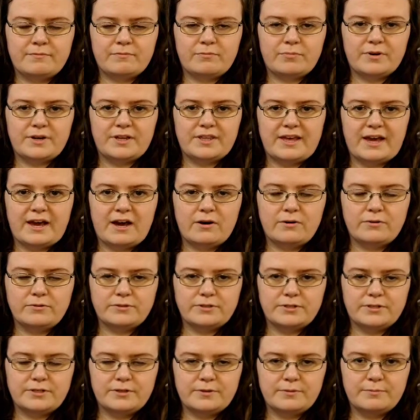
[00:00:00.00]
Breathe
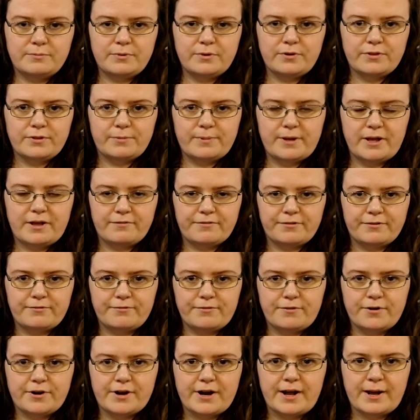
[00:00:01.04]
out, pull the
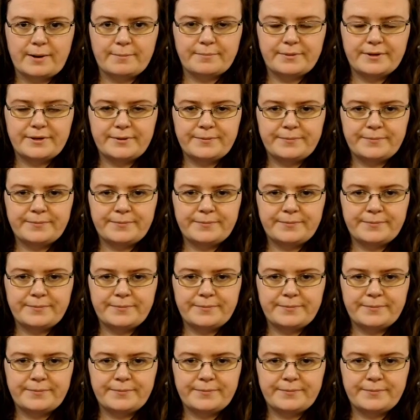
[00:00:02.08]
pelvic floor up.